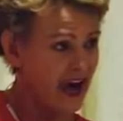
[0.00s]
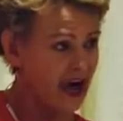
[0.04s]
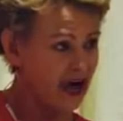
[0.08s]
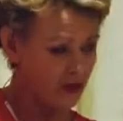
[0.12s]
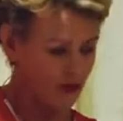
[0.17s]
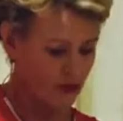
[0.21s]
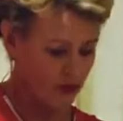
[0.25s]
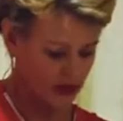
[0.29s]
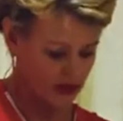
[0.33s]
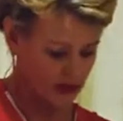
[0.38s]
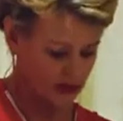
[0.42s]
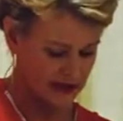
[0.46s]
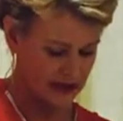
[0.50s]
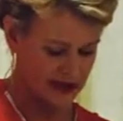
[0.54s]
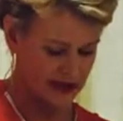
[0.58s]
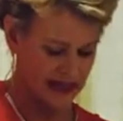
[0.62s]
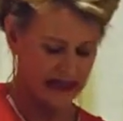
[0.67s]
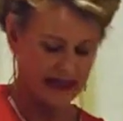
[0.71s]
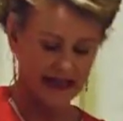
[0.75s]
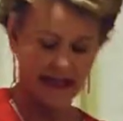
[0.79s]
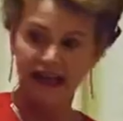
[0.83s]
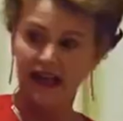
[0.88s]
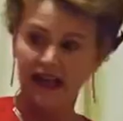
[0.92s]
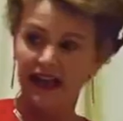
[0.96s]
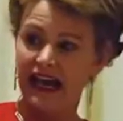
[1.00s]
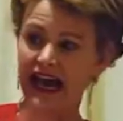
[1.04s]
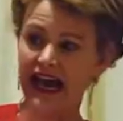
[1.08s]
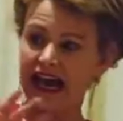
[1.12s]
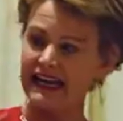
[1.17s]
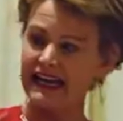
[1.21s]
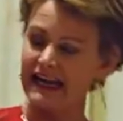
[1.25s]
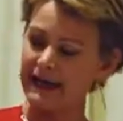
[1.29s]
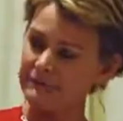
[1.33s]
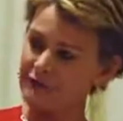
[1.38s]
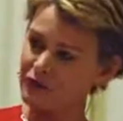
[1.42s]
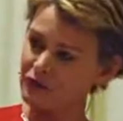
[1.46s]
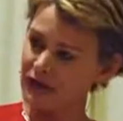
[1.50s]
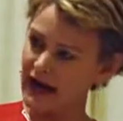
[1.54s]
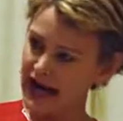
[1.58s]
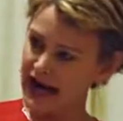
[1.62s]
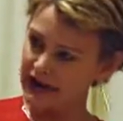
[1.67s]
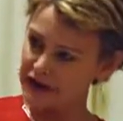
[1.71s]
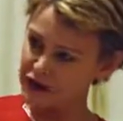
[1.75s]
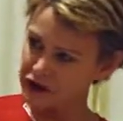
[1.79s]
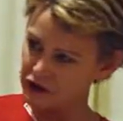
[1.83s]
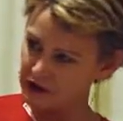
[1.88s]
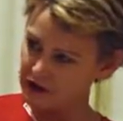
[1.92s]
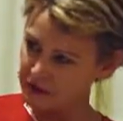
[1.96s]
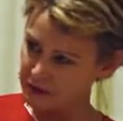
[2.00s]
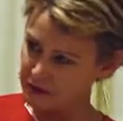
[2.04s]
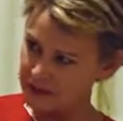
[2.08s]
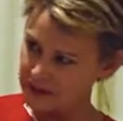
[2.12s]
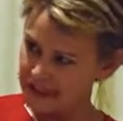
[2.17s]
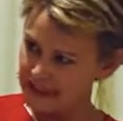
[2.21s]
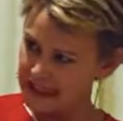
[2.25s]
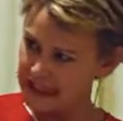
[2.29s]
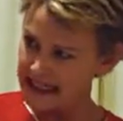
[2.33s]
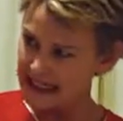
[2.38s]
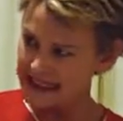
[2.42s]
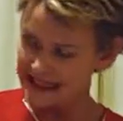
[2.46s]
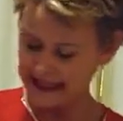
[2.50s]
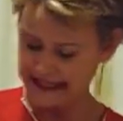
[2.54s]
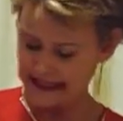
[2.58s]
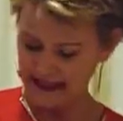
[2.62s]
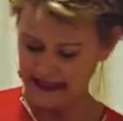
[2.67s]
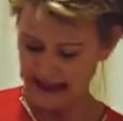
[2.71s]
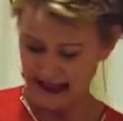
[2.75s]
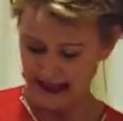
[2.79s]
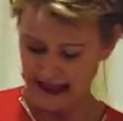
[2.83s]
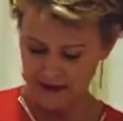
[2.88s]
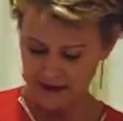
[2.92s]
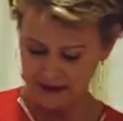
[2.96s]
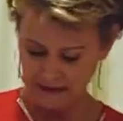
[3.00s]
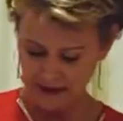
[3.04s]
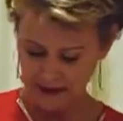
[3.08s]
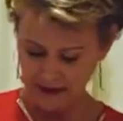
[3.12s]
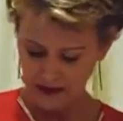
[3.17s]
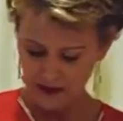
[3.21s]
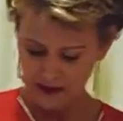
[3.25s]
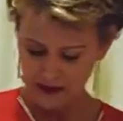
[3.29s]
are working and I'm gradually releasing them,